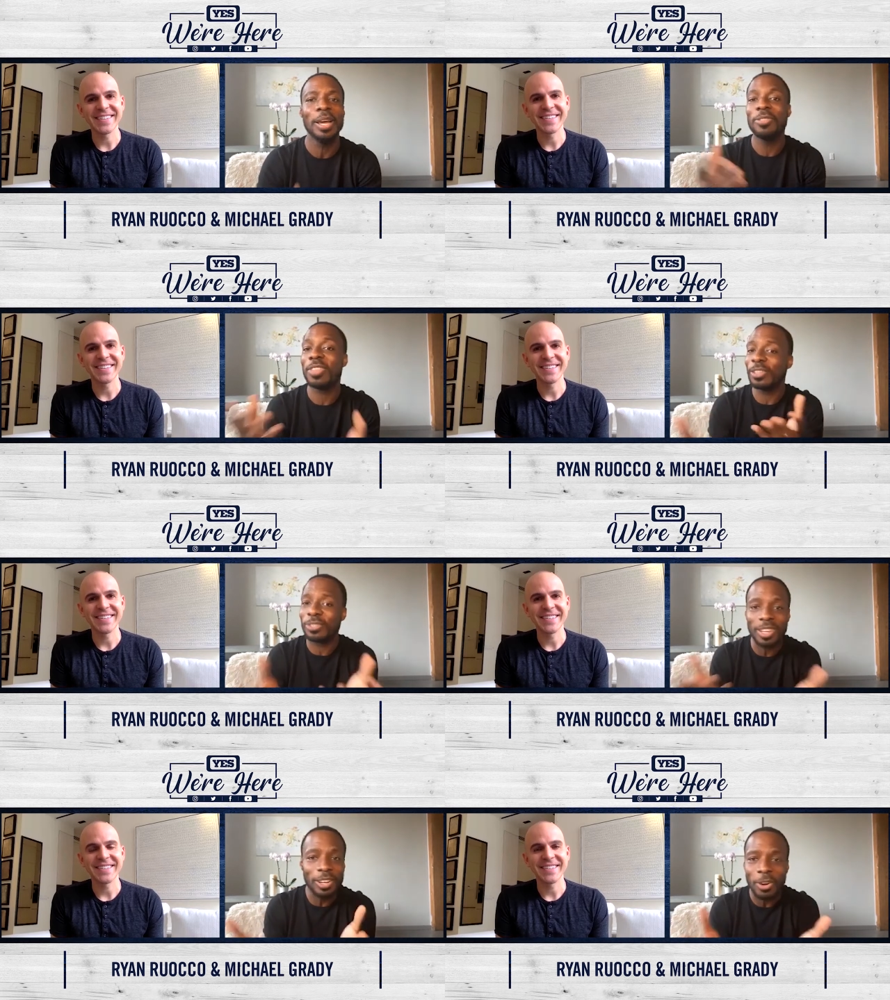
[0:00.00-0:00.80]
Speaker 1: Things are
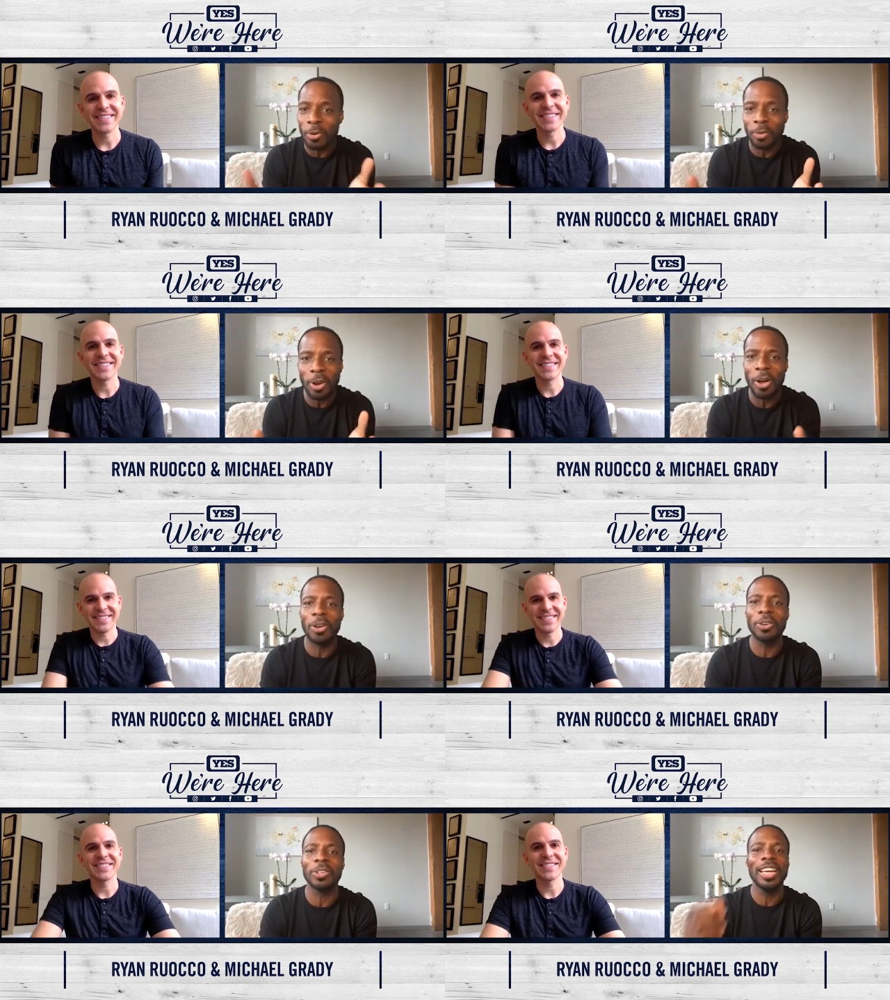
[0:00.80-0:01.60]
going to go
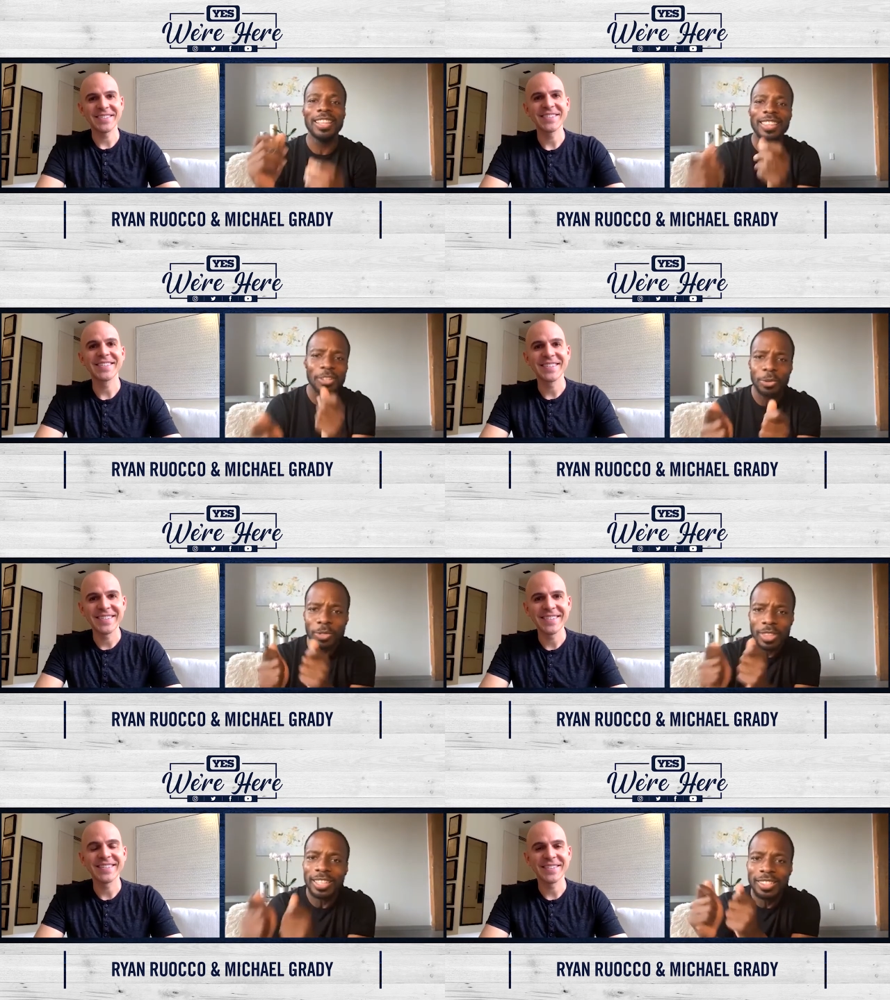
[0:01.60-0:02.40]
wrong. That you
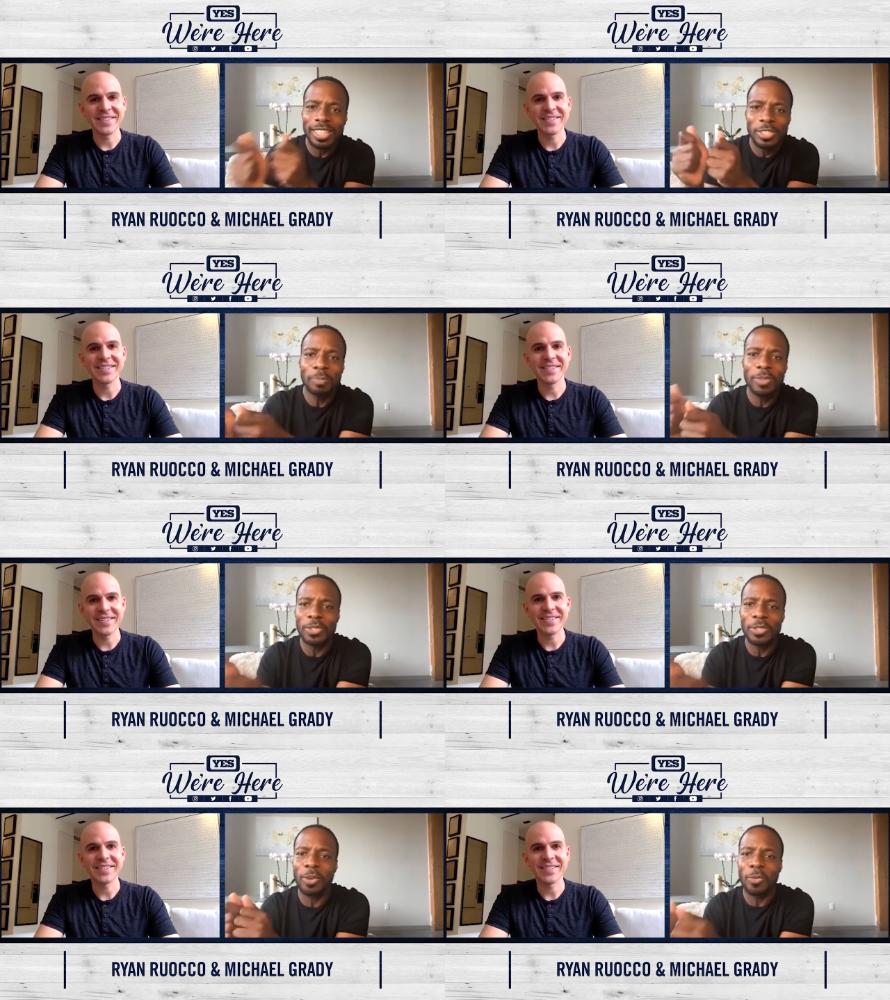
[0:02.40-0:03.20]
think that something's
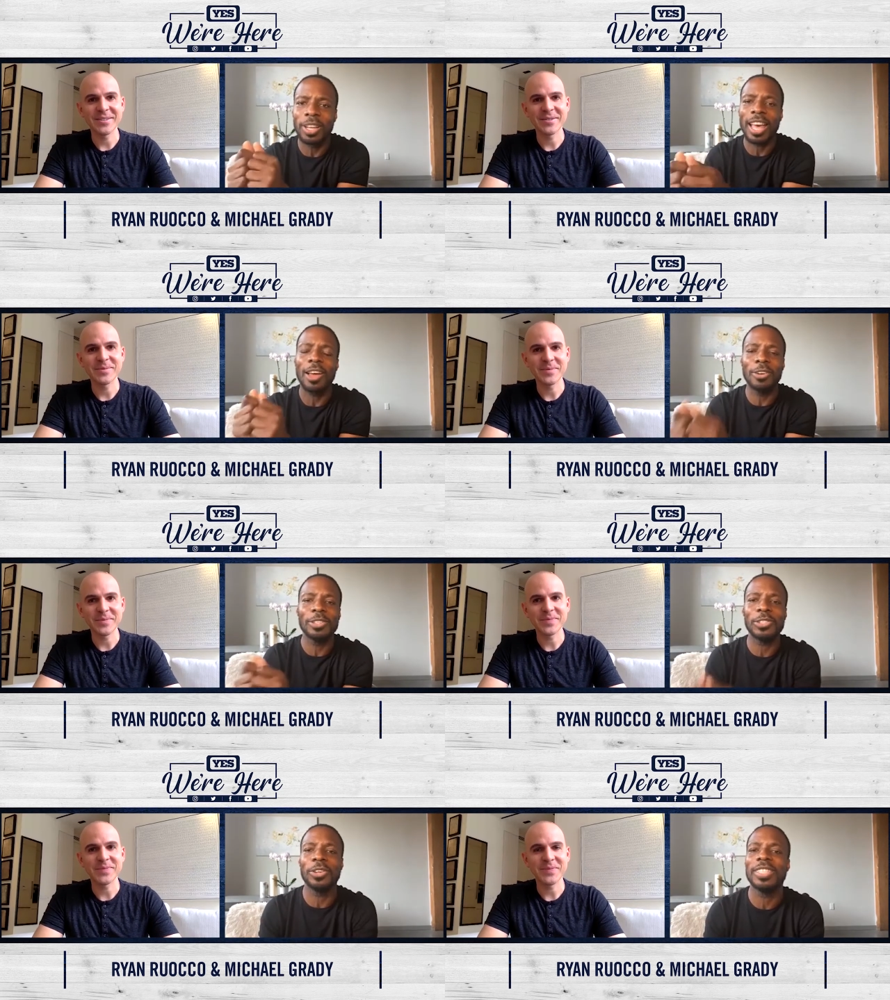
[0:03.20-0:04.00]
going to work out on a
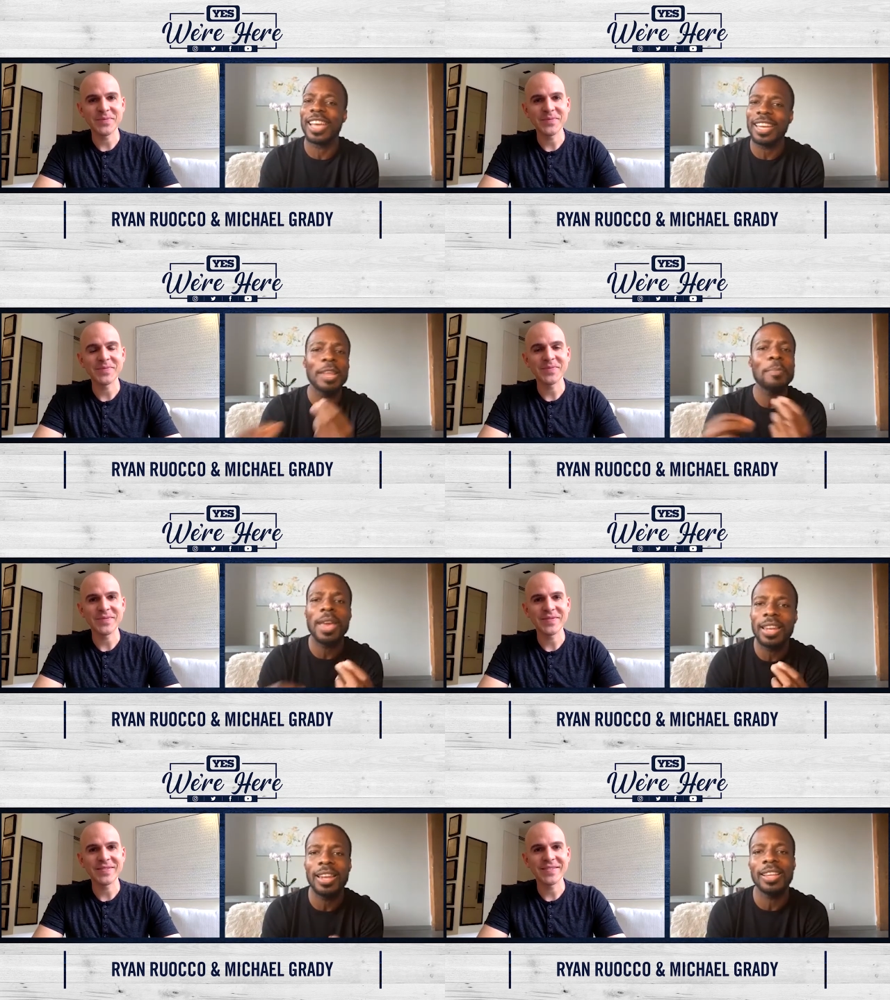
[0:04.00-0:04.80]
certain date, and it may
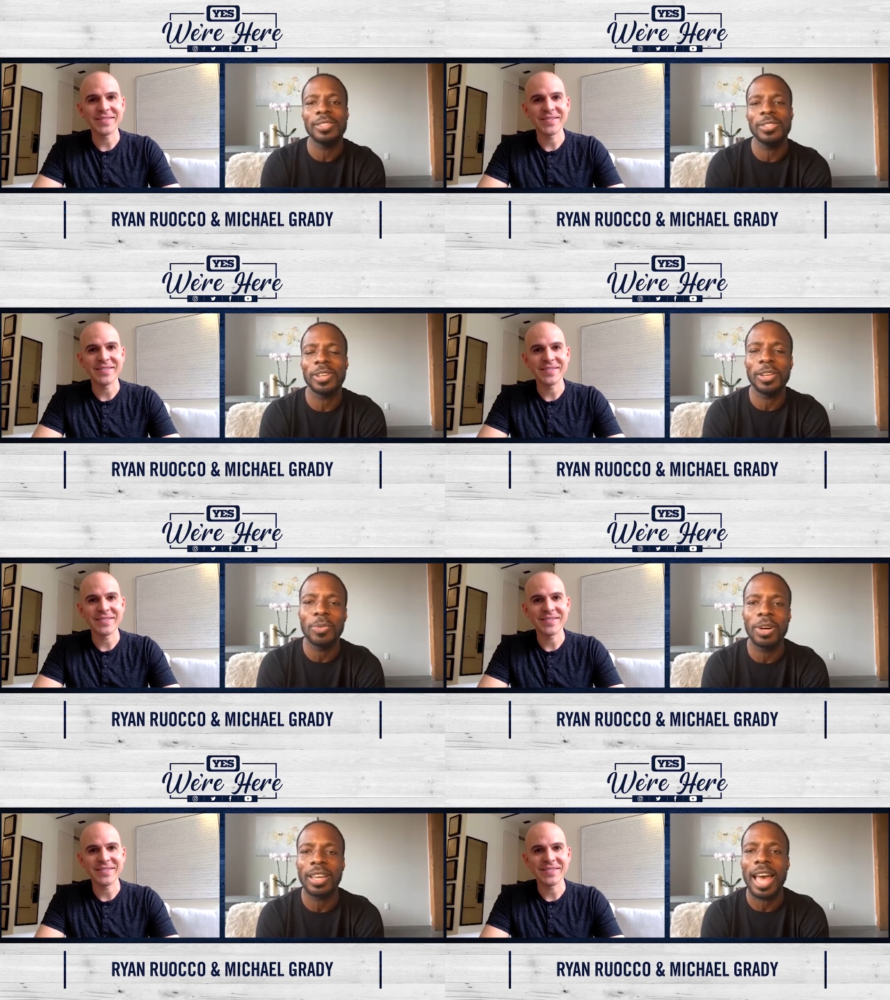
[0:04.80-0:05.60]
not necessarily
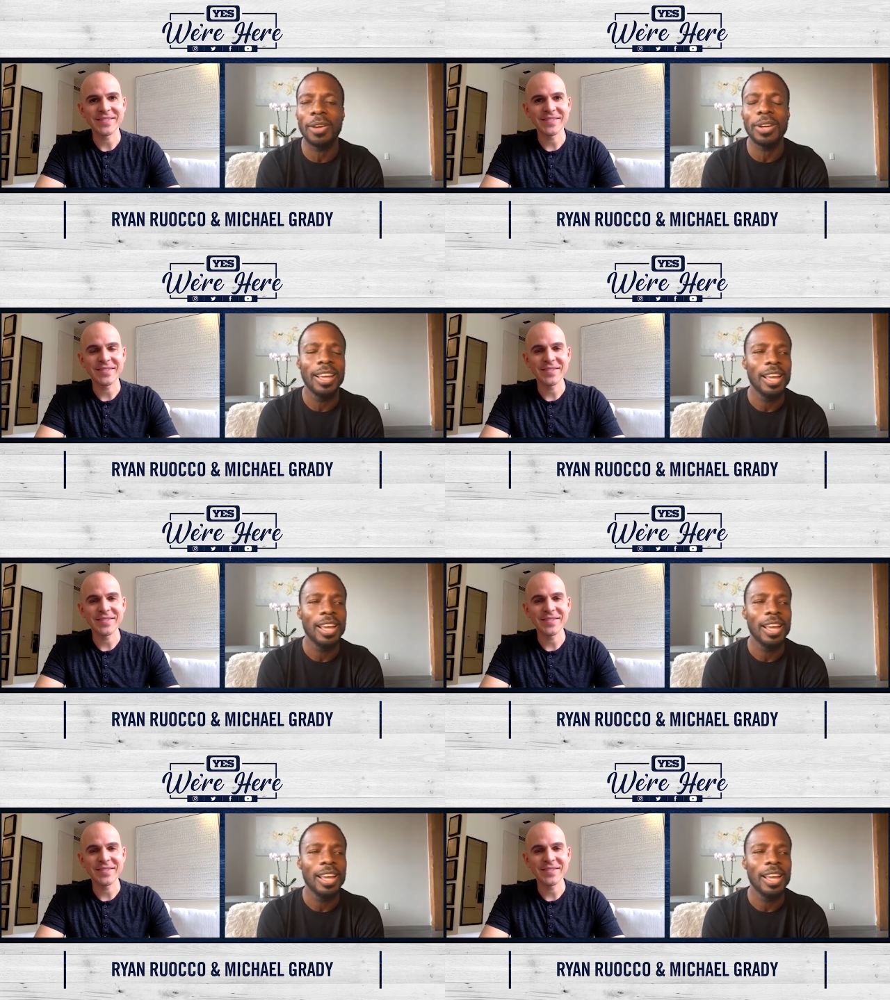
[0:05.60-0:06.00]
work out.